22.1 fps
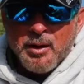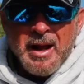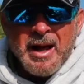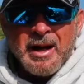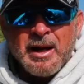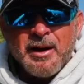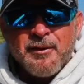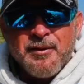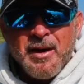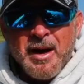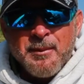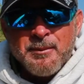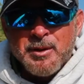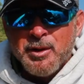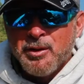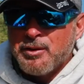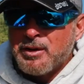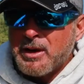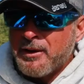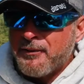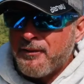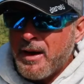like if I'm
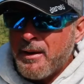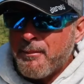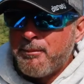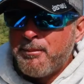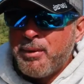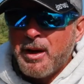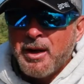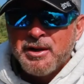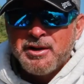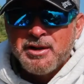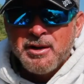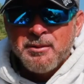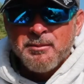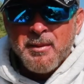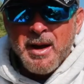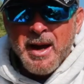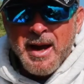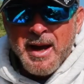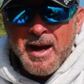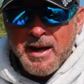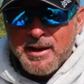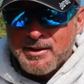using if I'm punching
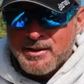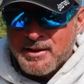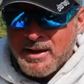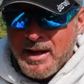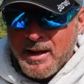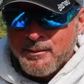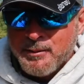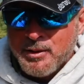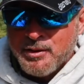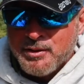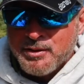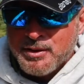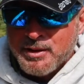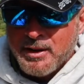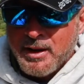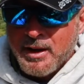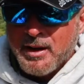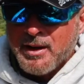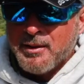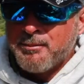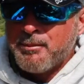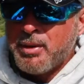mats and I'm using
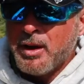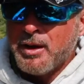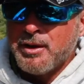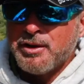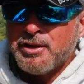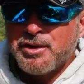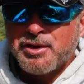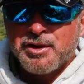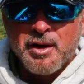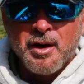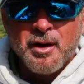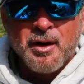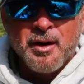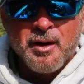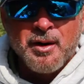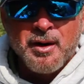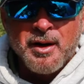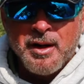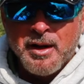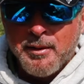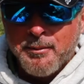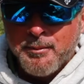a punch
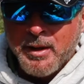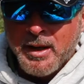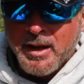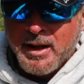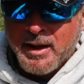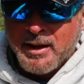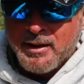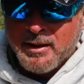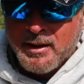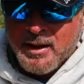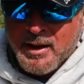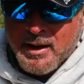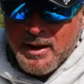skirt and a bait,